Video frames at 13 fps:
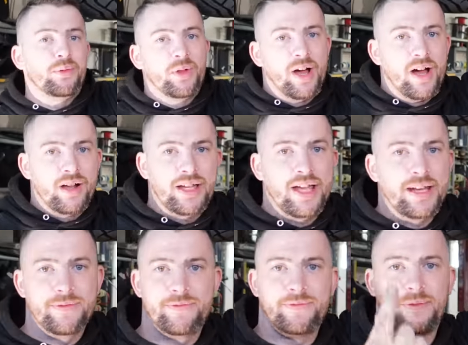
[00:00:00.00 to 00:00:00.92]
block
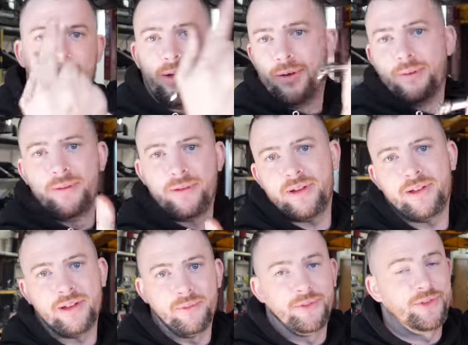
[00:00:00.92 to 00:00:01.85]
any flow,
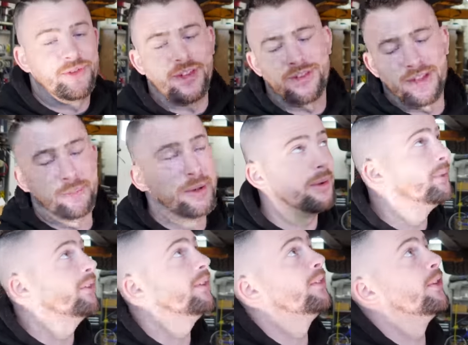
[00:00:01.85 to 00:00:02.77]
unless it's at temp,
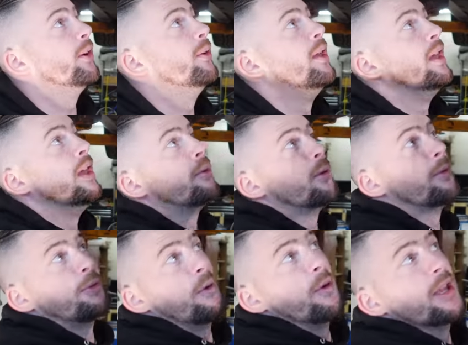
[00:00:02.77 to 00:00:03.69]
obviously. So we're
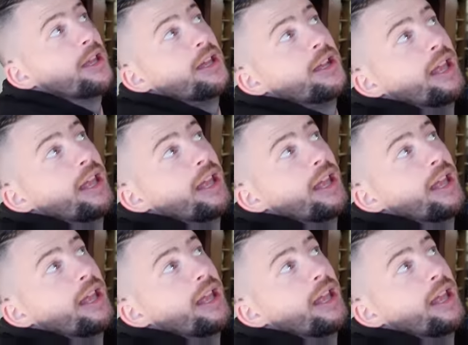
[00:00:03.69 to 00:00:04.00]
throwing in